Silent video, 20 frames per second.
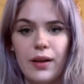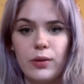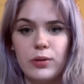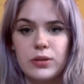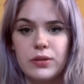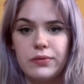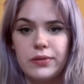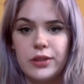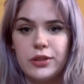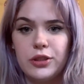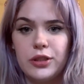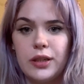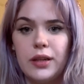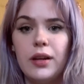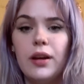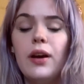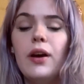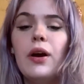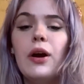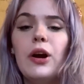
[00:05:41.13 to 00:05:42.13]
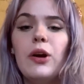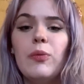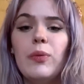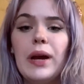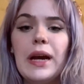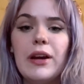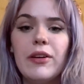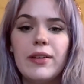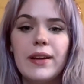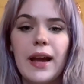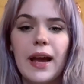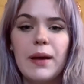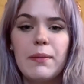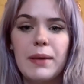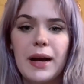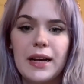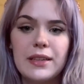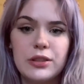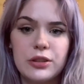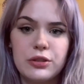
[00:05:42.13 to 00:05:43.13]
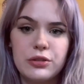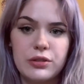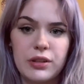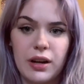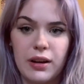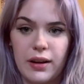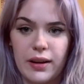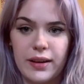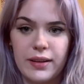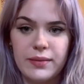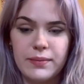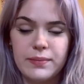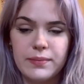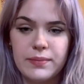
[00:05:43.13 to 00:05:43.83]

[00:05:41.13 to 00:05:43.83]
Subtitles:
or Da Vinci. Recreate a master's drawing